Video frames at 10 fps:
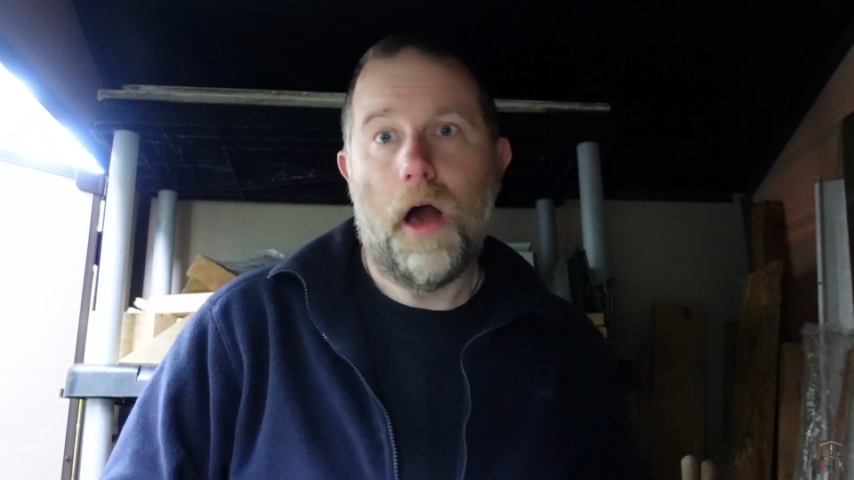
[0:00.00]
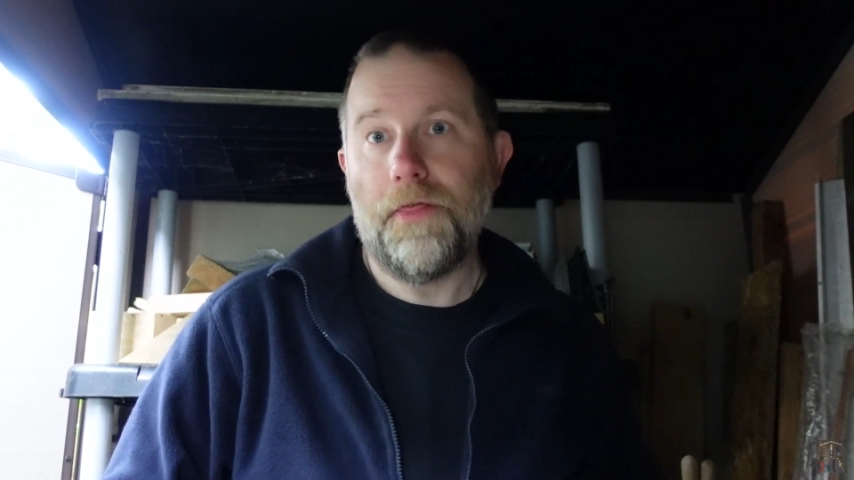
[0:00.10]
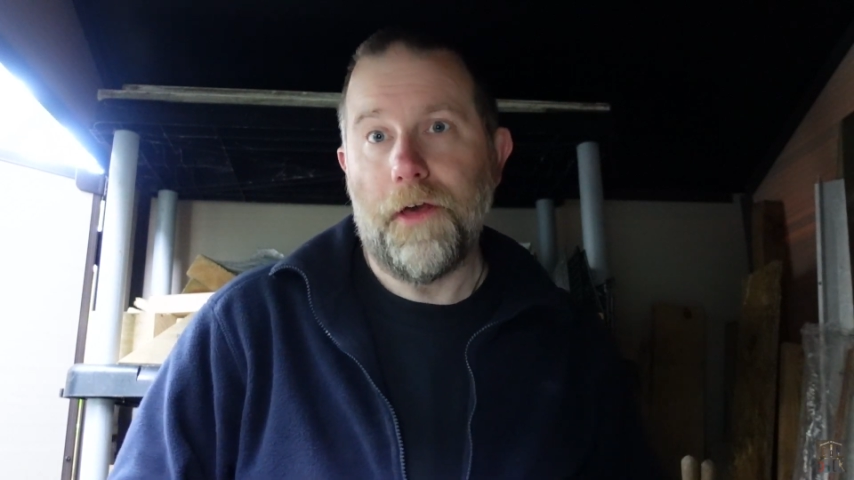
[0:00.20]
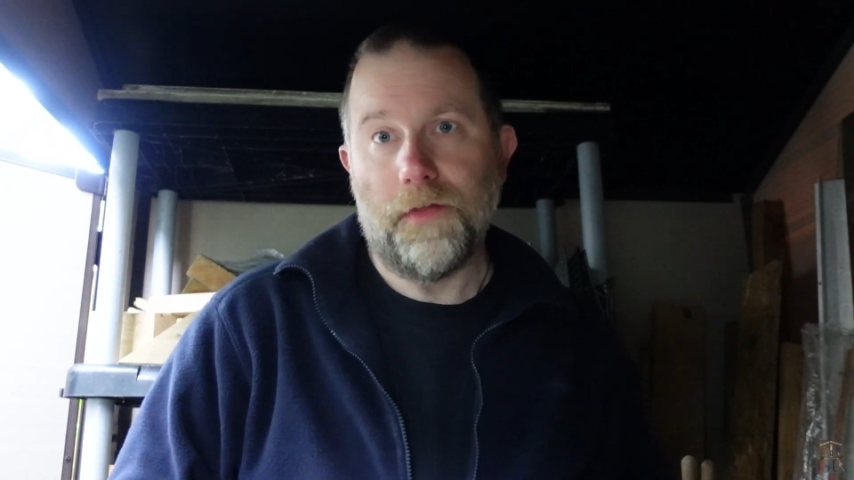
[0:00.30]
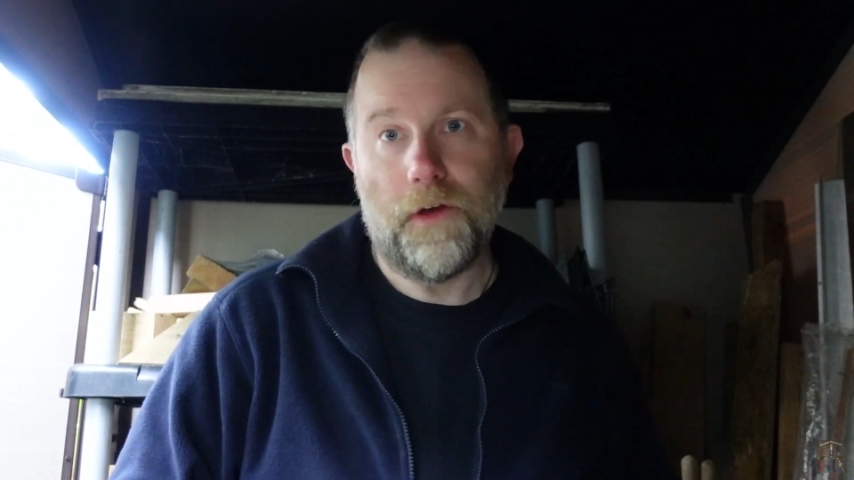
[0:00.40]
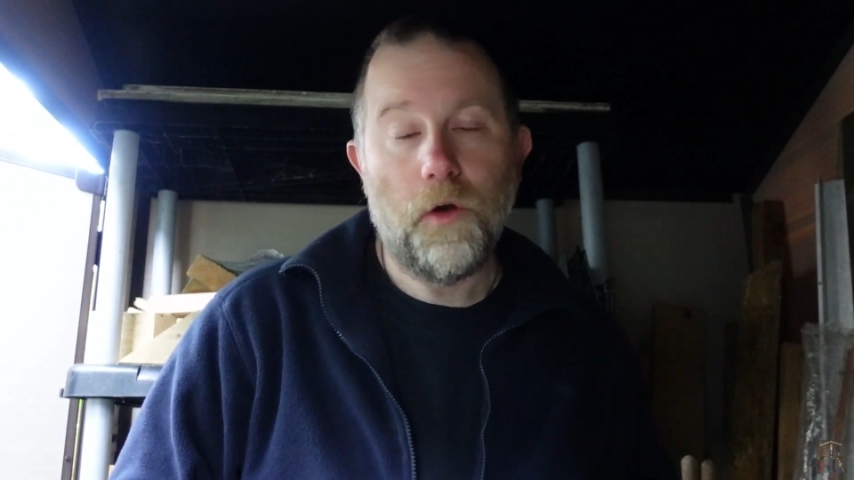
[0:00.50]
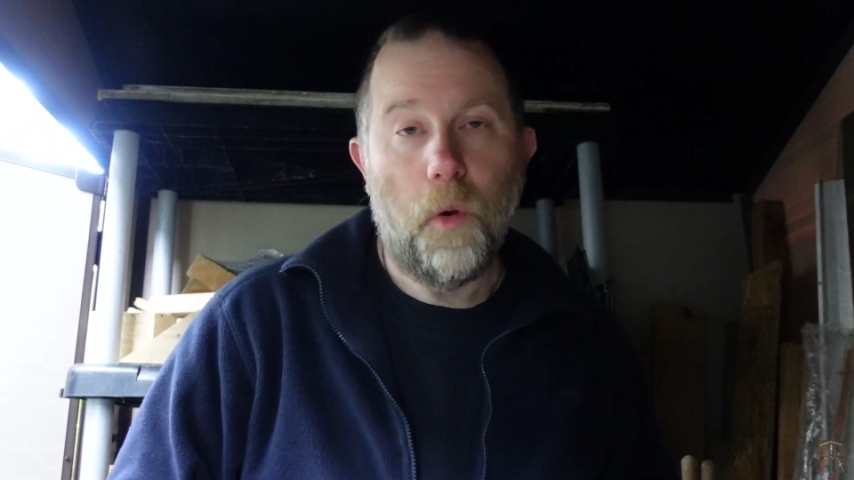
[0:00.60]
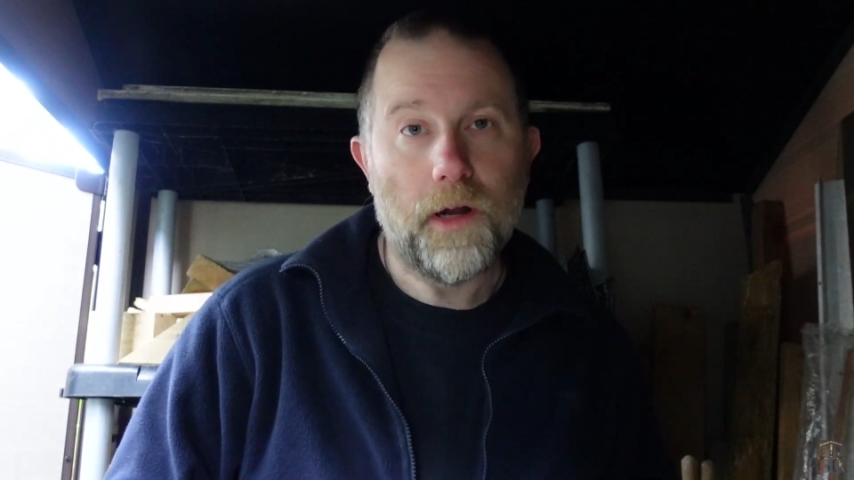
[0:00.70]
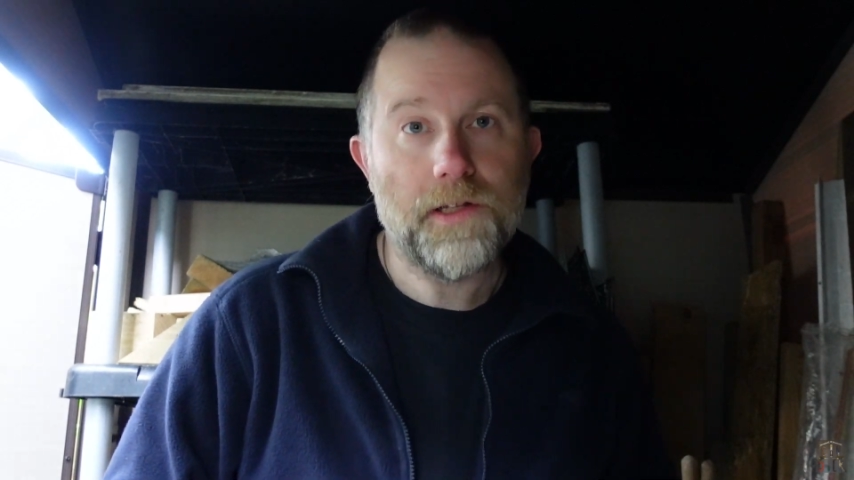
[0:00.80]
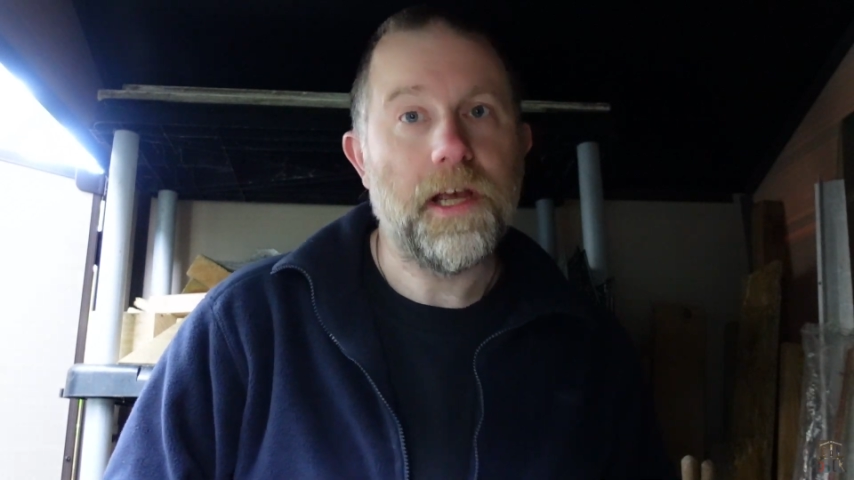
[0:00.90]
I think the
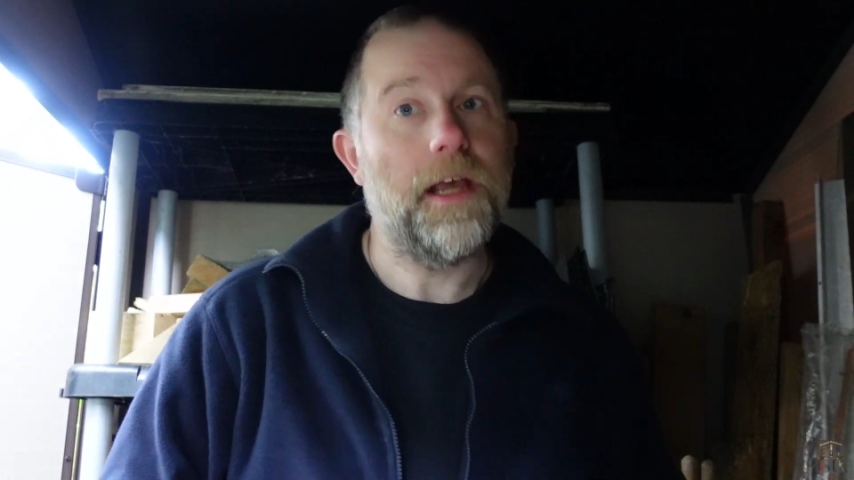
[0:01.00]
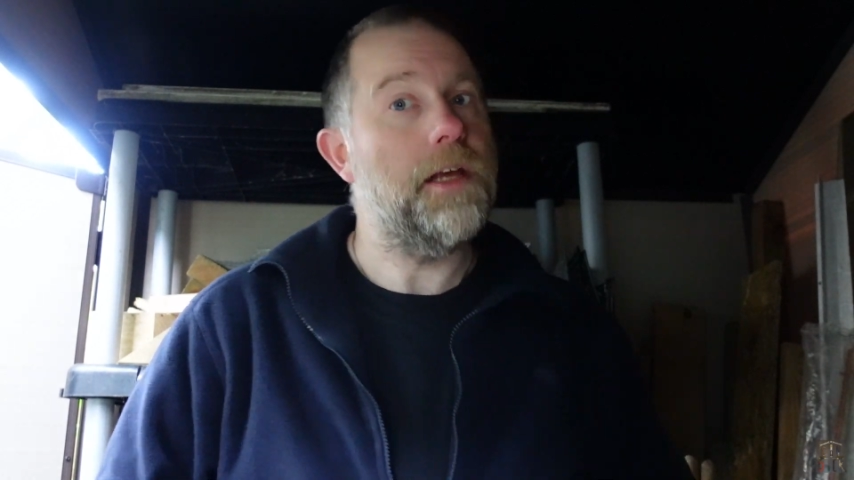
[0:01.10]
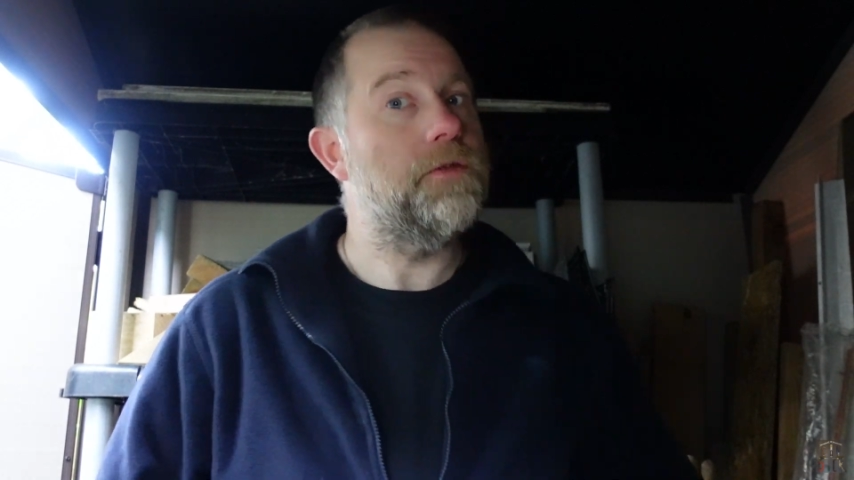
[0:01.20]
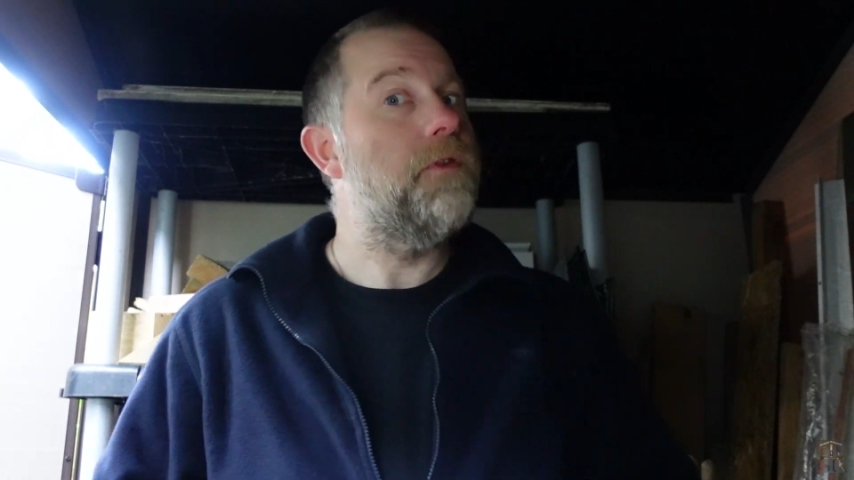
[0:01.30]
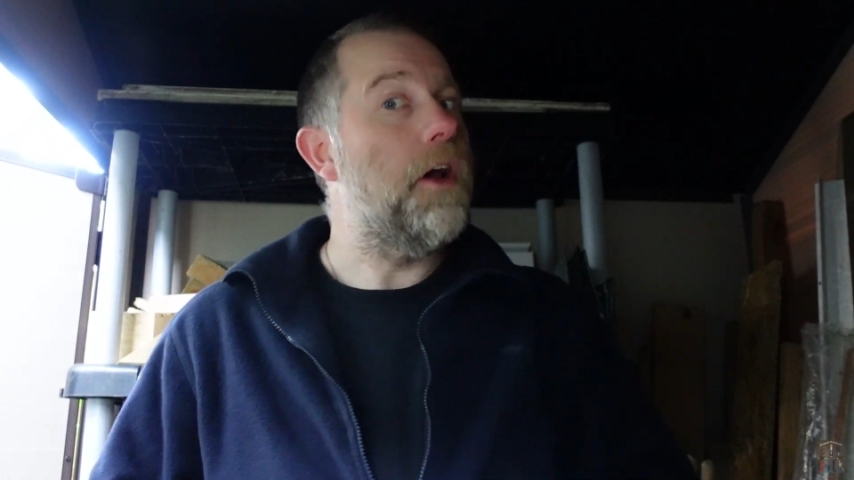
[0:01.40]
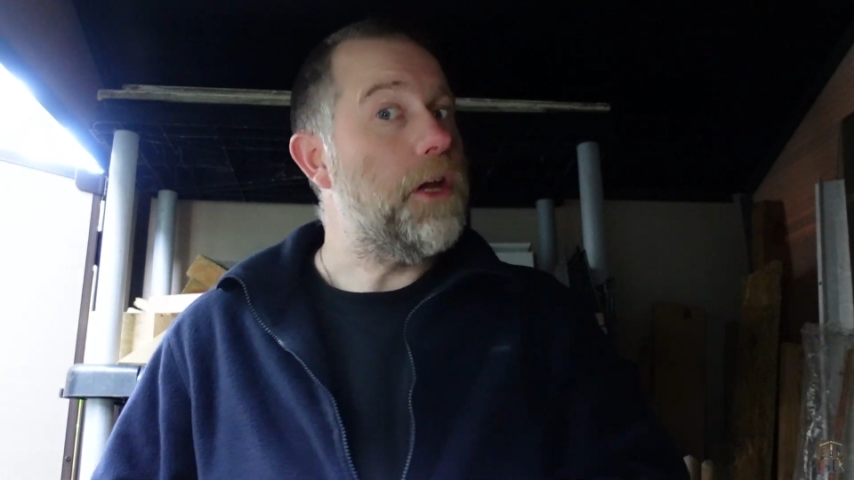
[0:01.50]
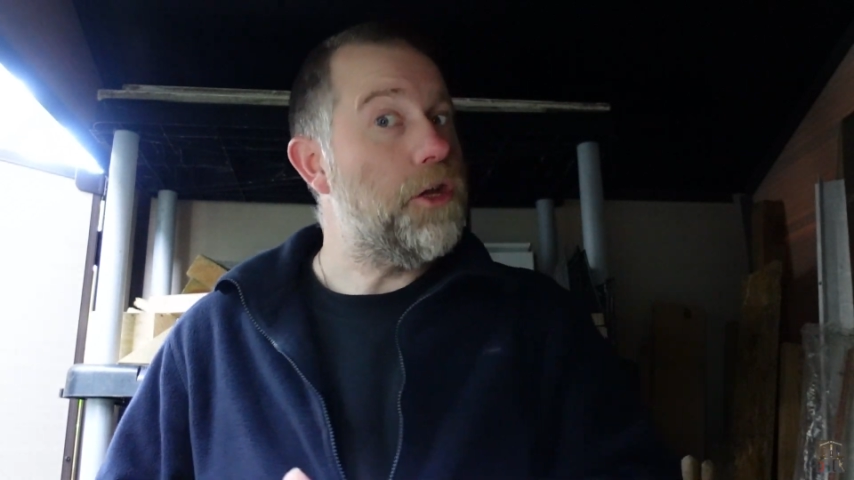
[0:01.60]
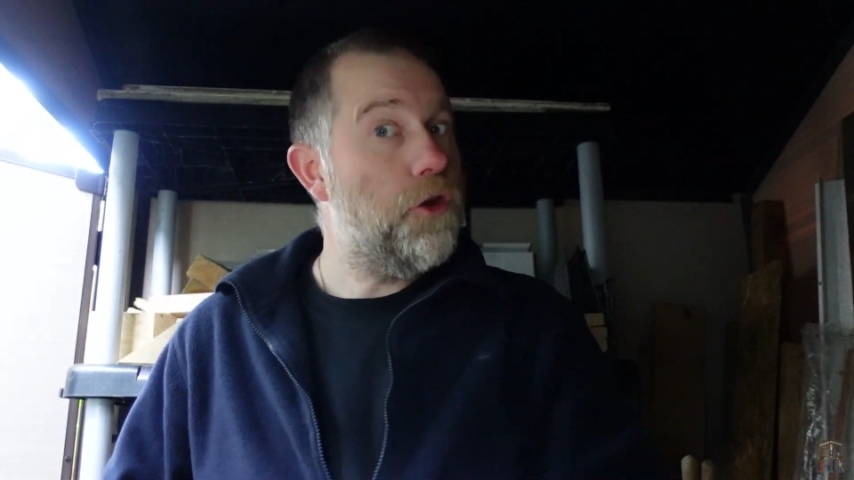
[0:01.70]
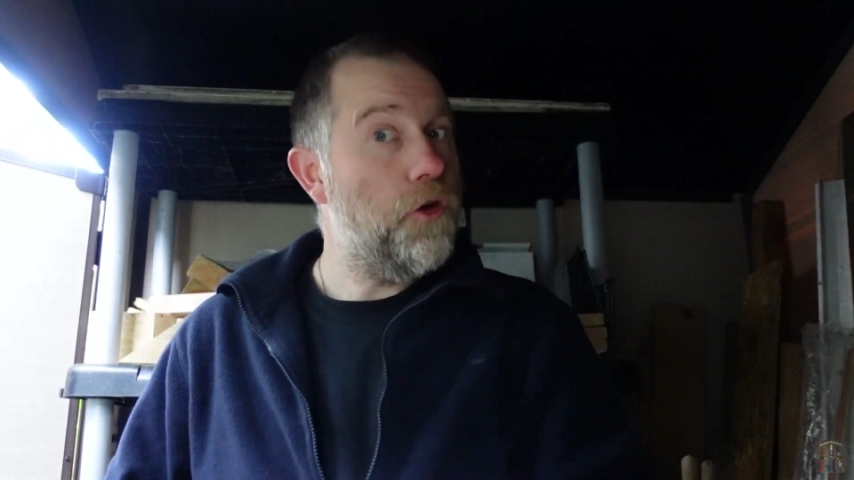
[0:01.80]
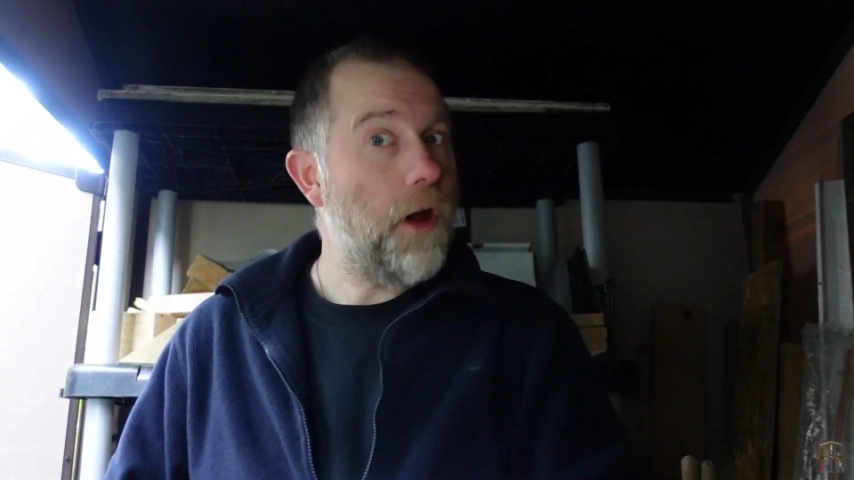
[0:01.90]
quality is very
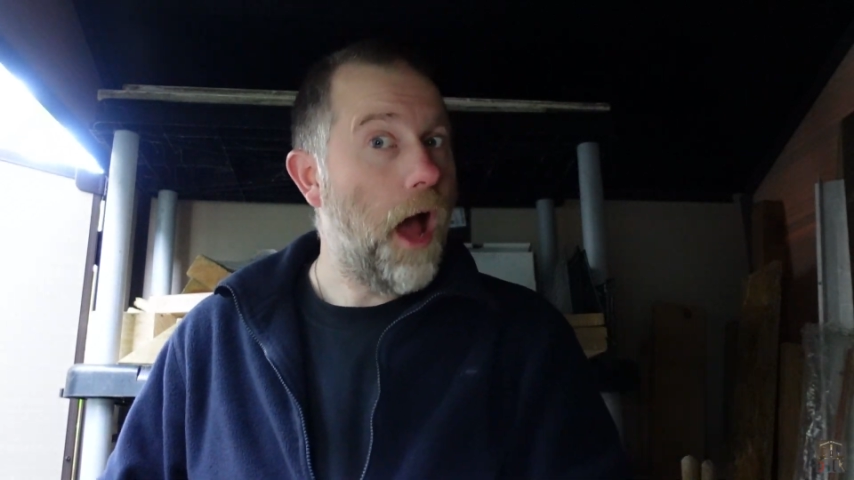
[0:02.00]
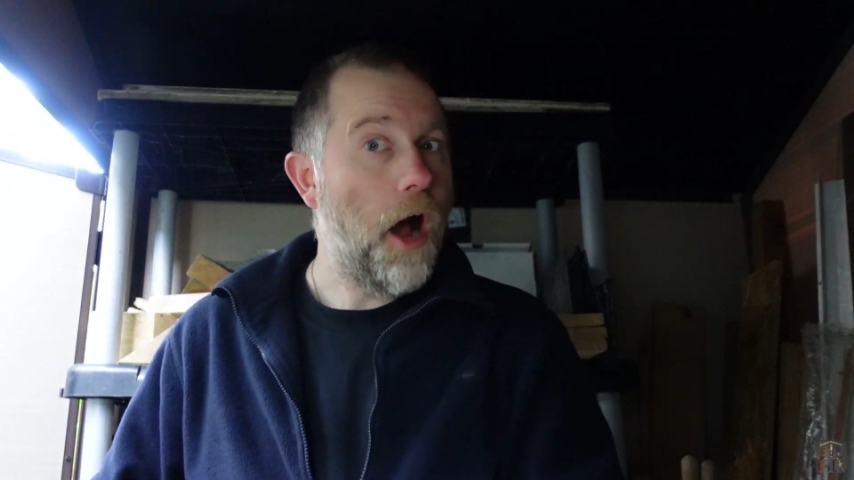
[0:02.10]
good